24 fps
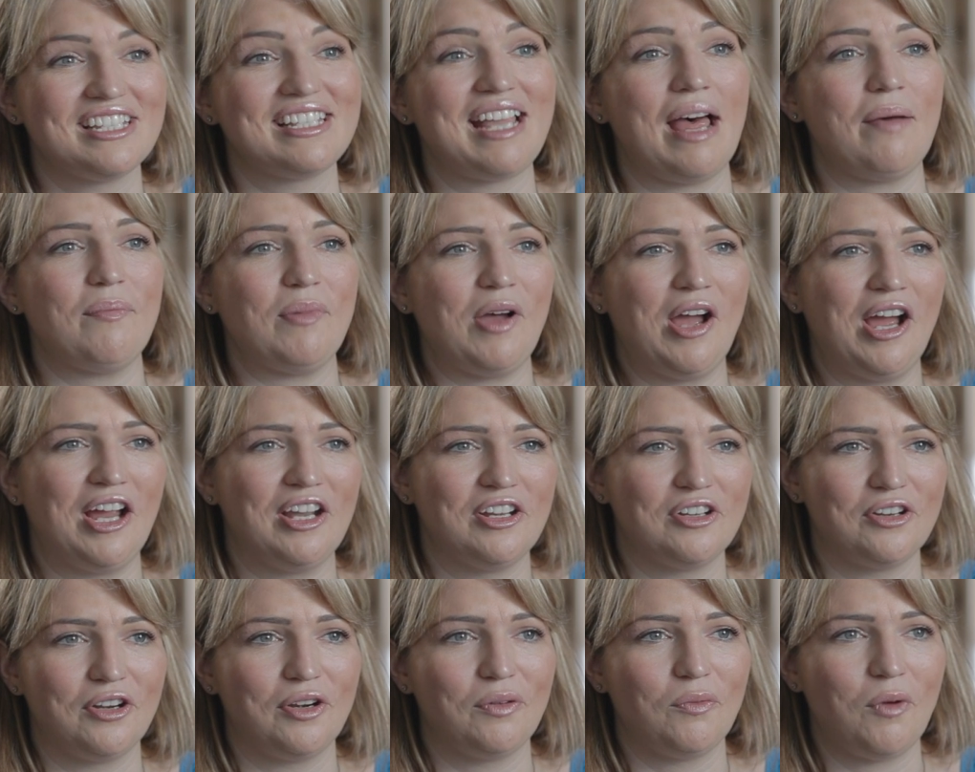sat behind
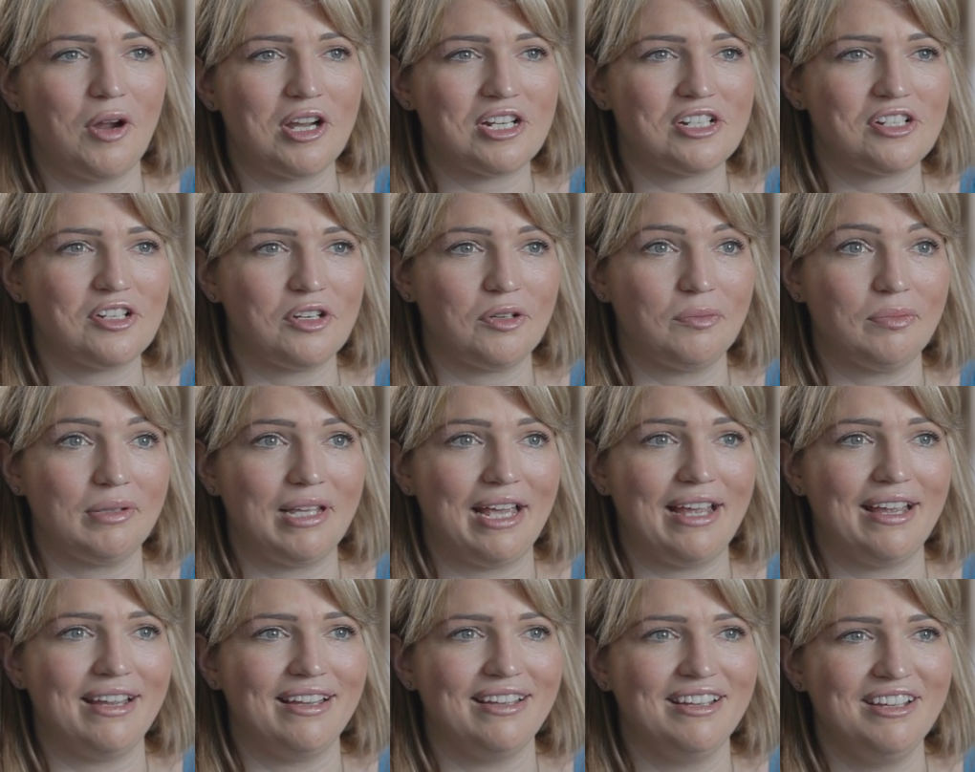her and watched her
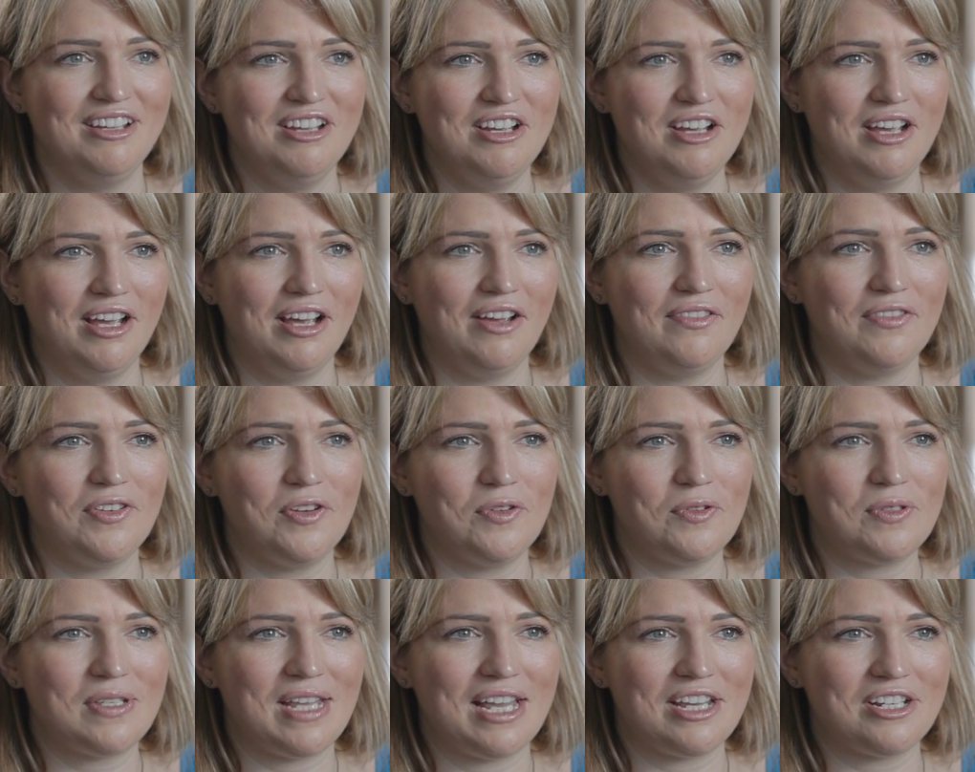play a
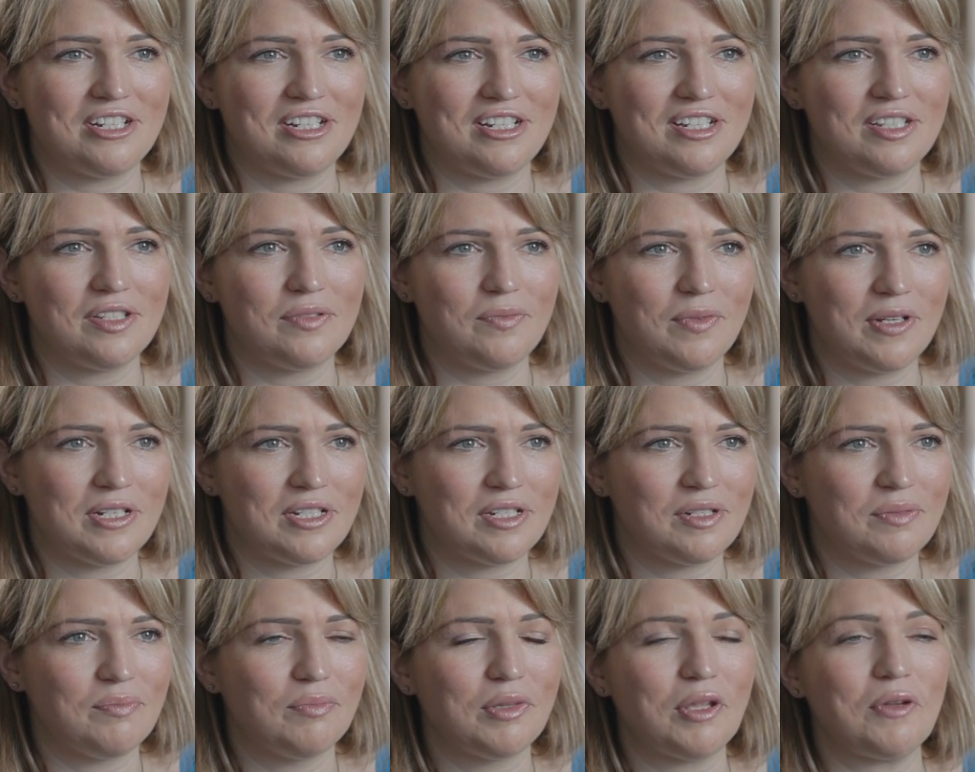few sessions,
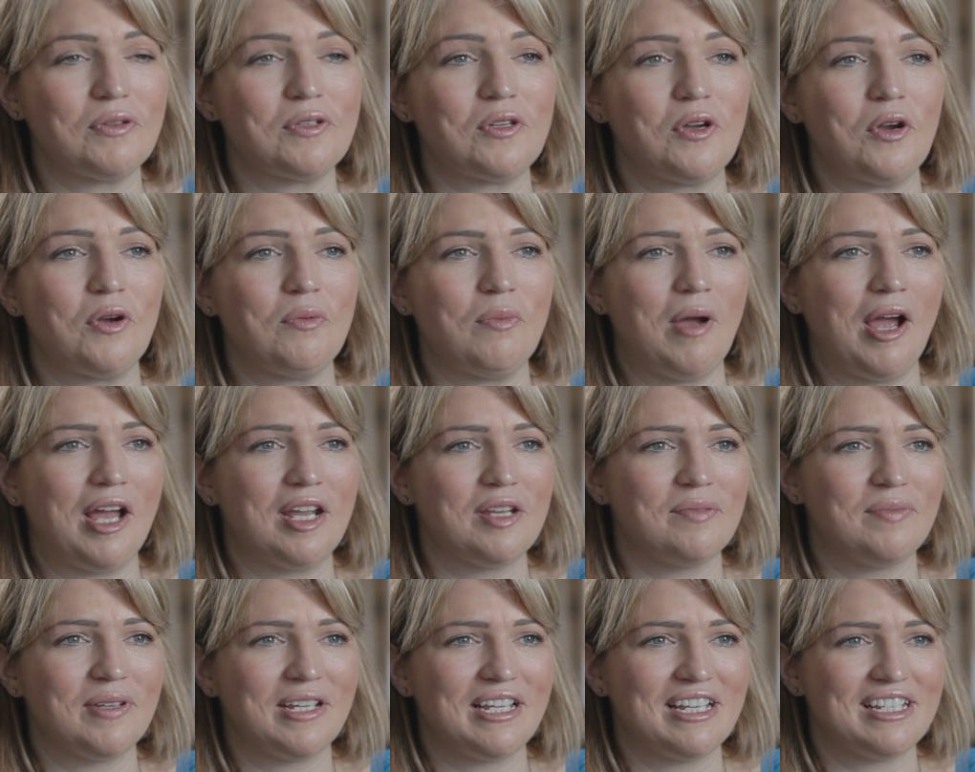which blows her
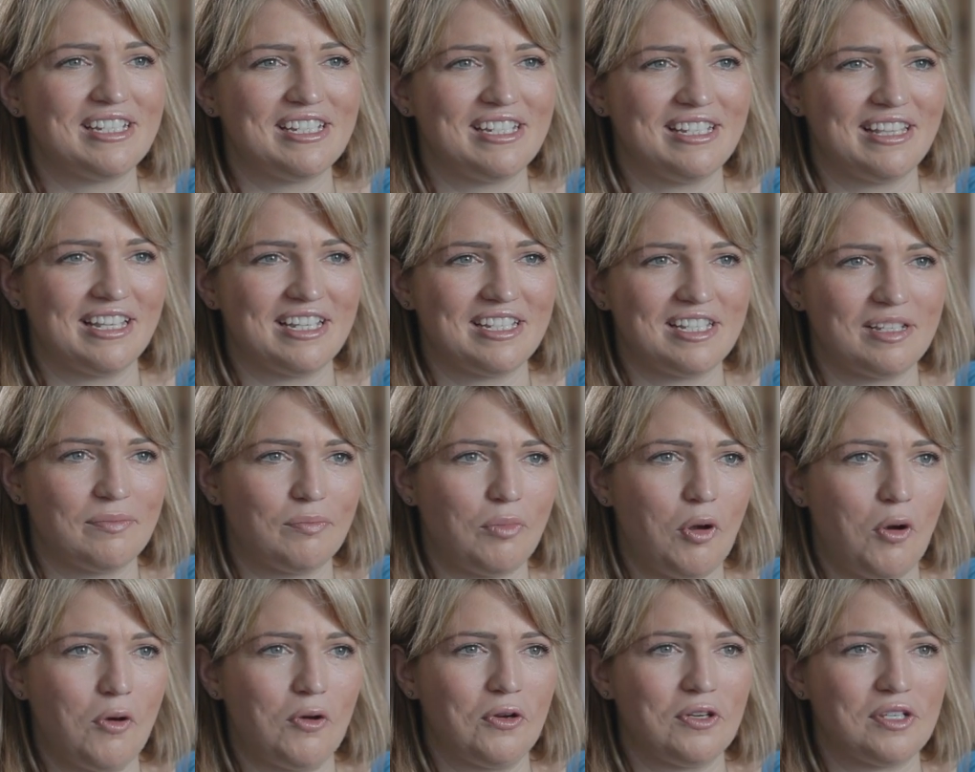mind because she thinks that
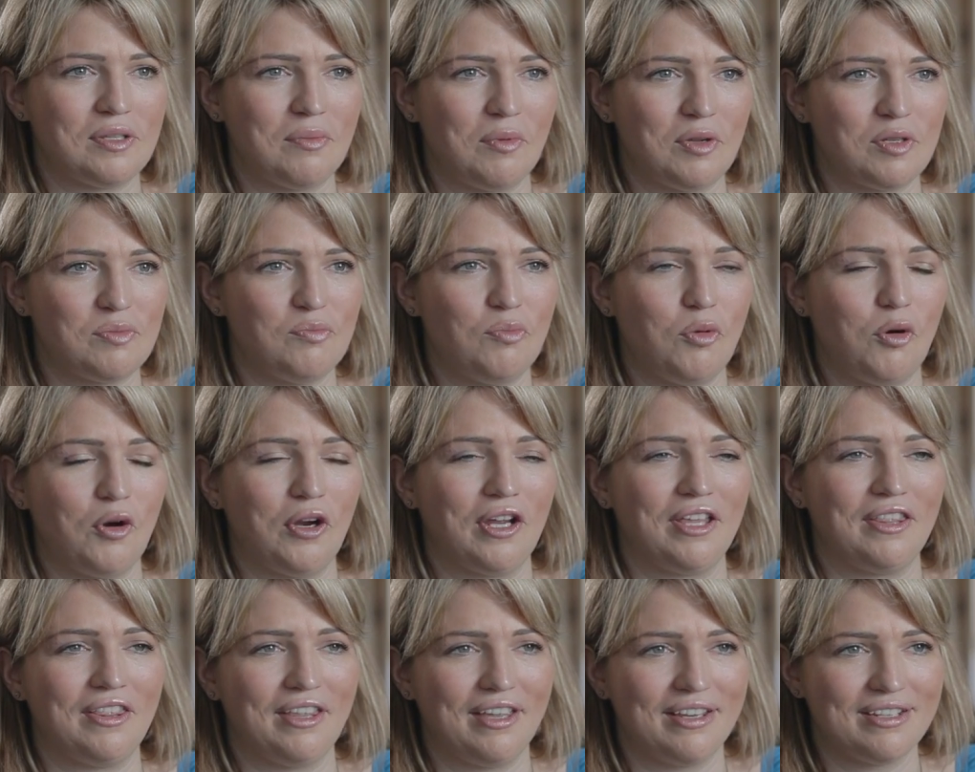poker is the most
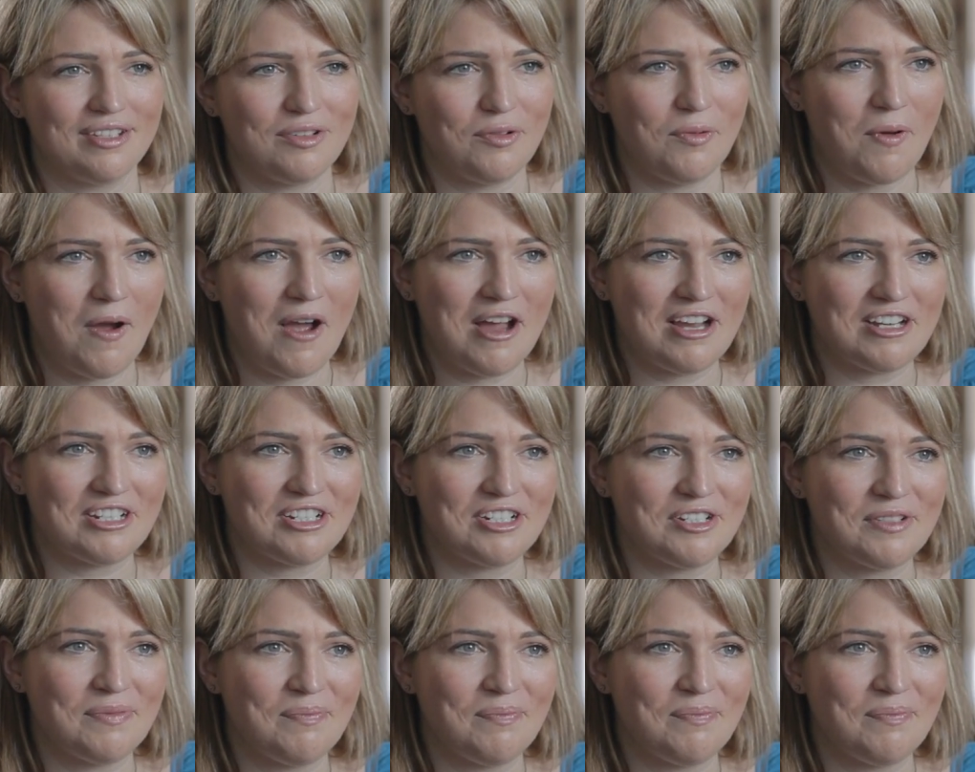boring thing to watch.